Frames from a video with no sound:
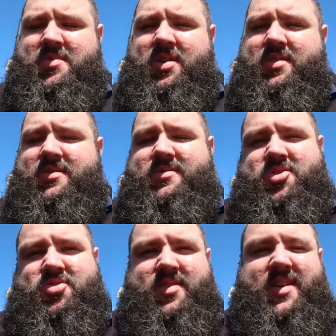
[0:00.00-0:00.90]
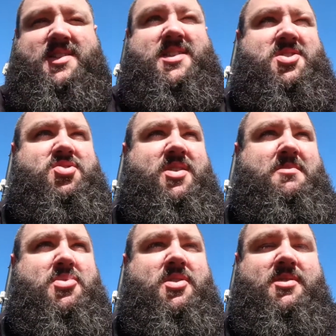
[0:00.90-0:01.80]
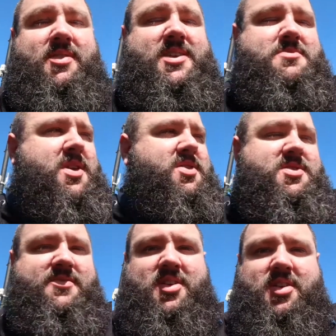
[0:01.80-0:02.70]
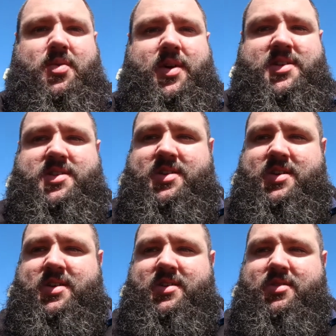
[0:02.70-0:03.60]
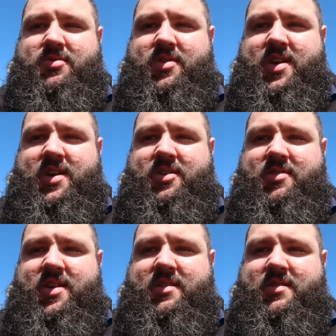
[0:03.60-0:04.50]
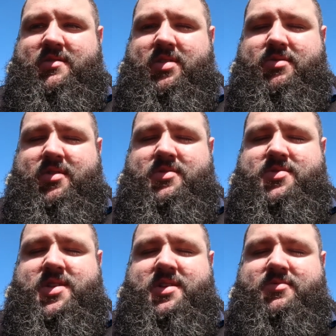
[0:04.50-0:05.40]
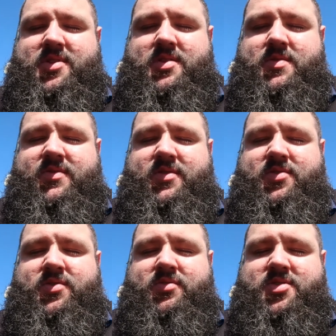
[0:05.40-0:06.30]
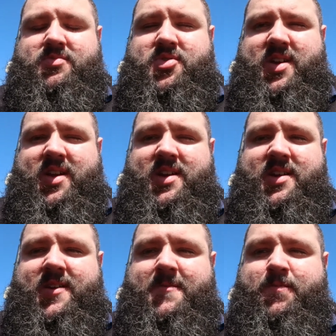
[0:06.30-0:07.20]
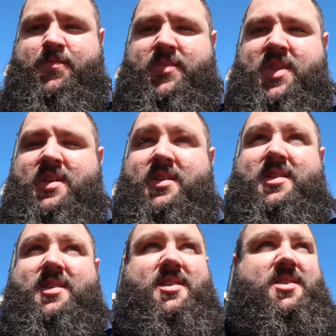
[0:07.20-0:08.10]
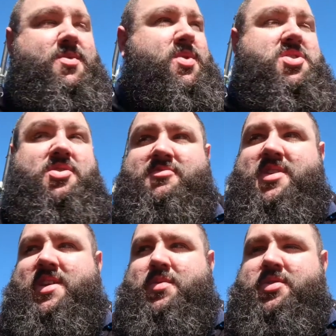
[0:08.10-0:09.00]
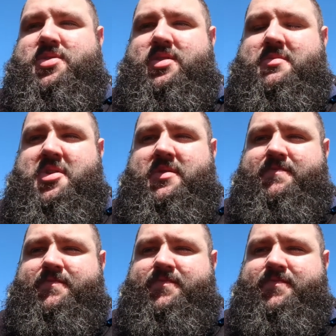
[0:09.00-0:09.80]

but that's a streak broken that's because I've got a quest three great throws in a row for some rare candy which I really want at the minute